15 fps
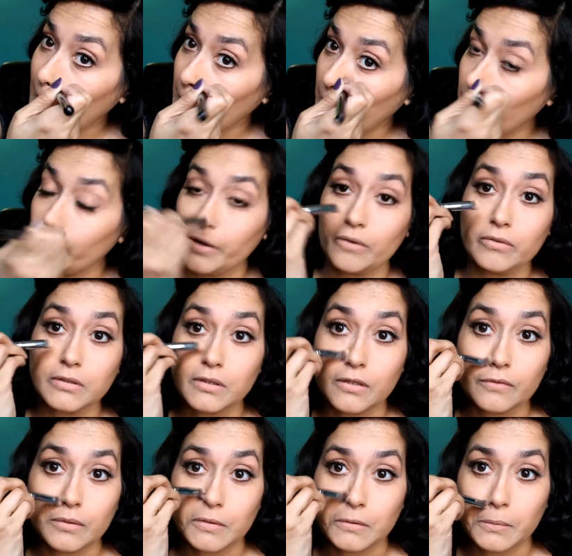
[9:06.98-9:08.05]
and whatever's
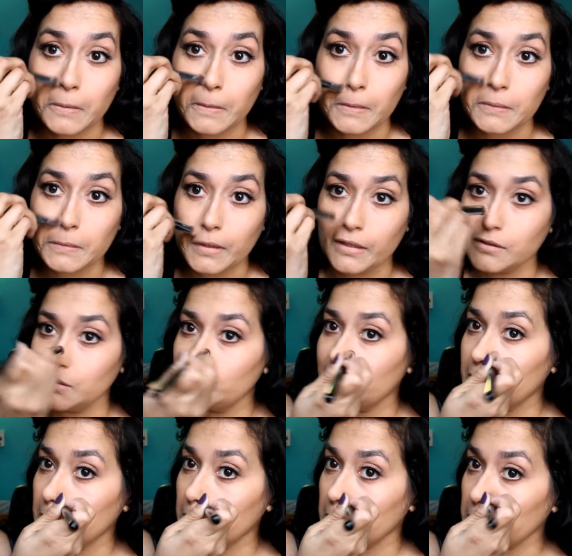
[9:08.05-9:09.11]
left is put on the sides of
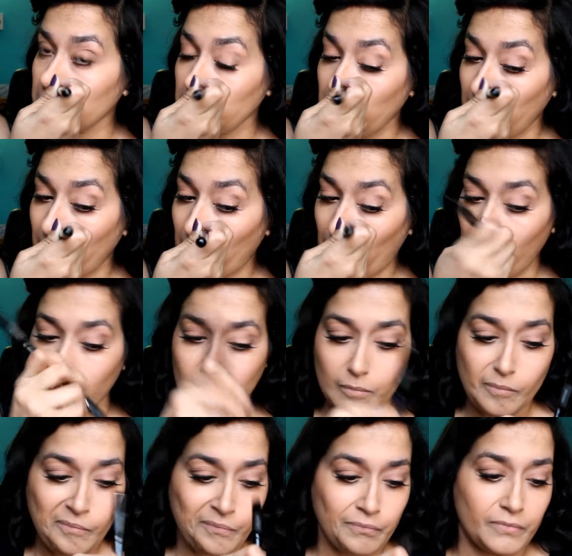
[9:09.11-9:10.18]
my nose
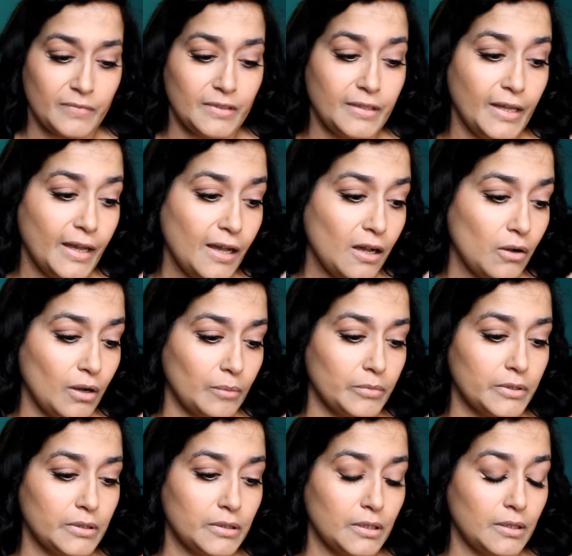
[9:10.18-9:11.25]
now I'm
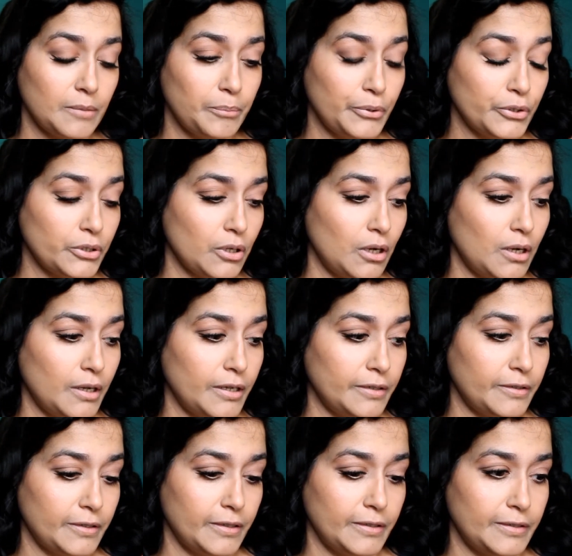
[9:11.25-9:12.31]
gonna put
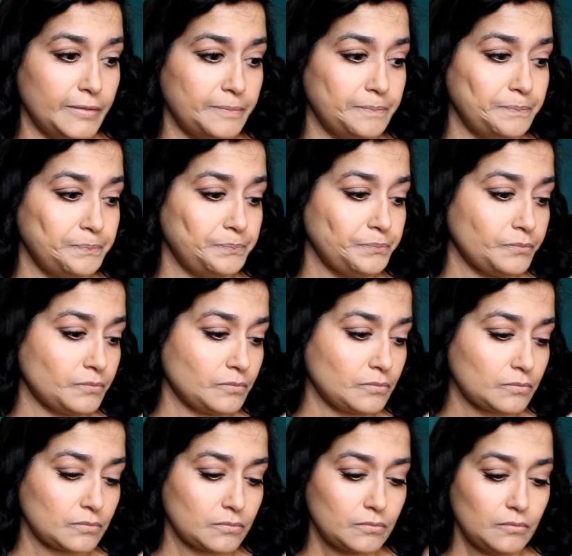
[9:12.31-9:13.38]
on um
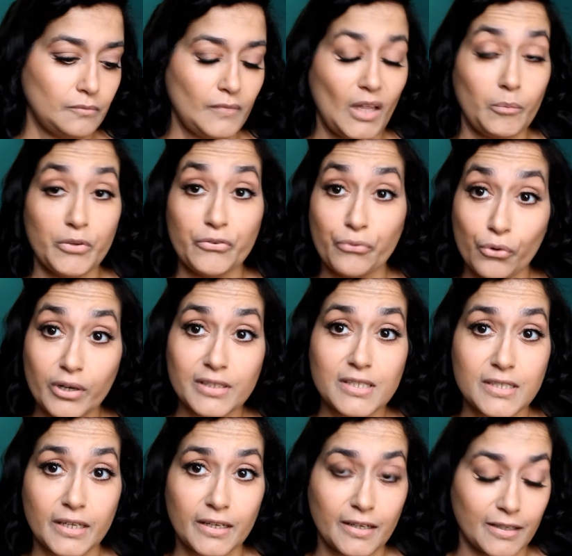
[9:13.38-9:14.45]
before I
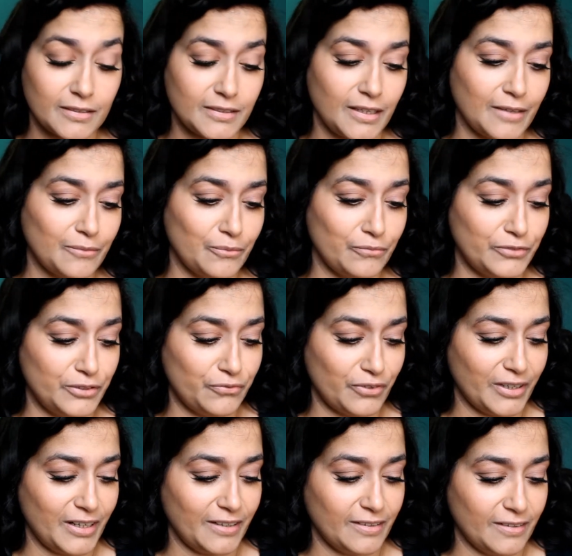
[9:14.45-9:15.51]
set it because I did
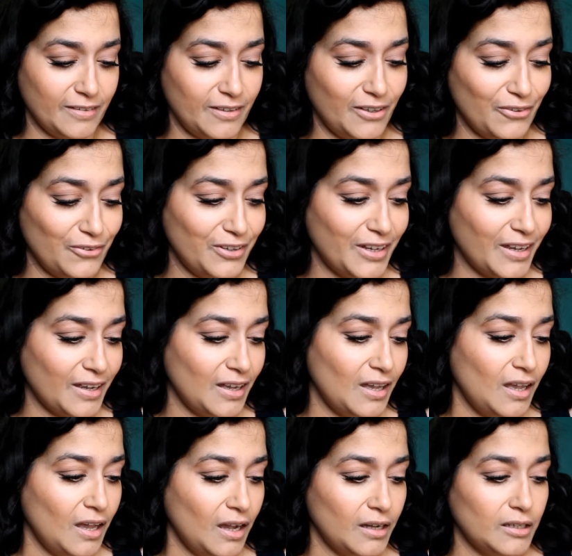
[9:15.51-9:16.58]
forget the other day
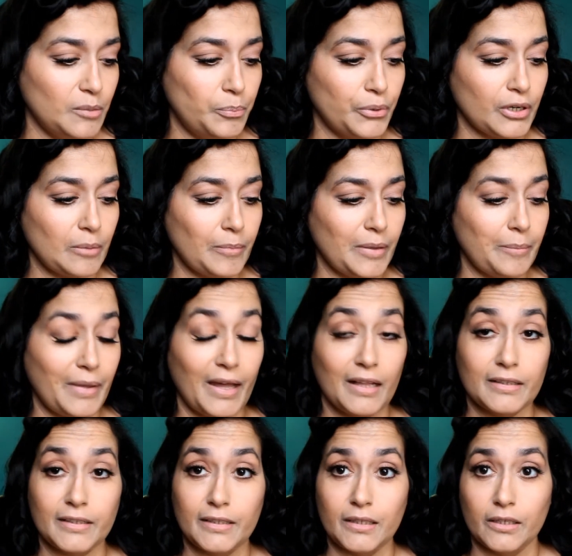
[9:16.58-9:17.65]
I'm gonna put on my
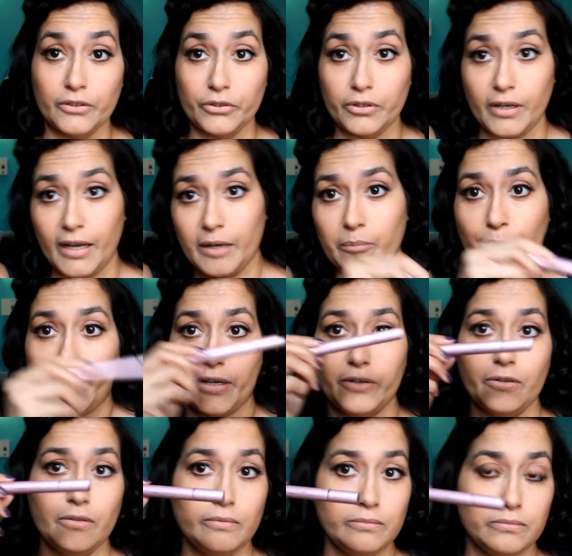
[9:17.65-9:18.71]
Mally under eye
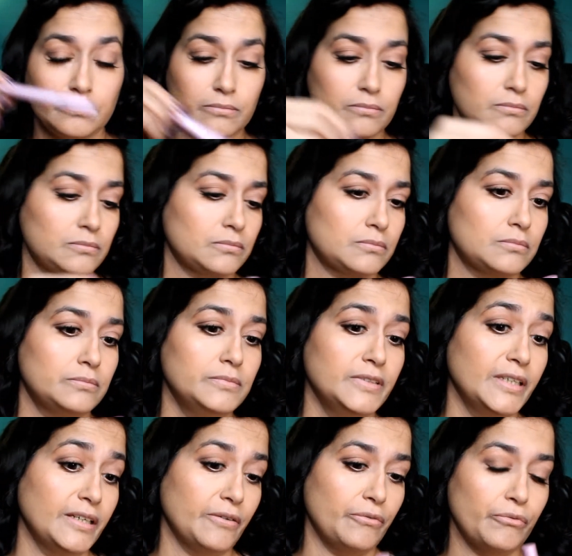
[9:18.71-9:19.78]
brightener
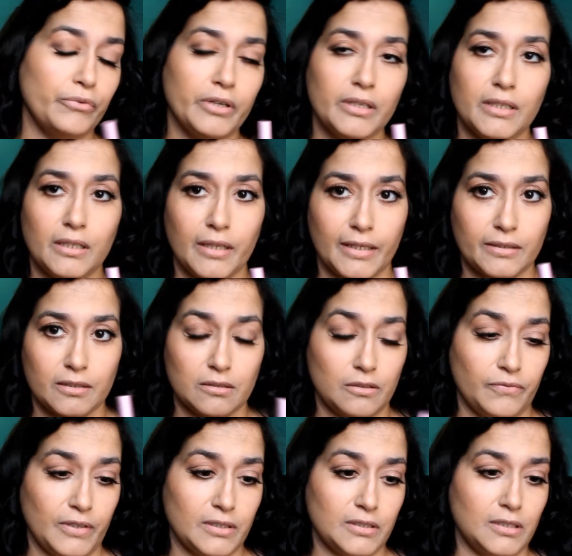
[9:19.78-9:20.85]
and I really like this
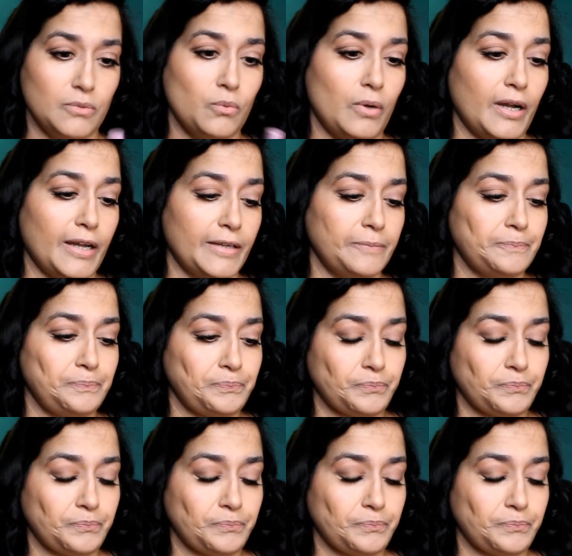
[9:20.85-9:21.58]
stuff I see why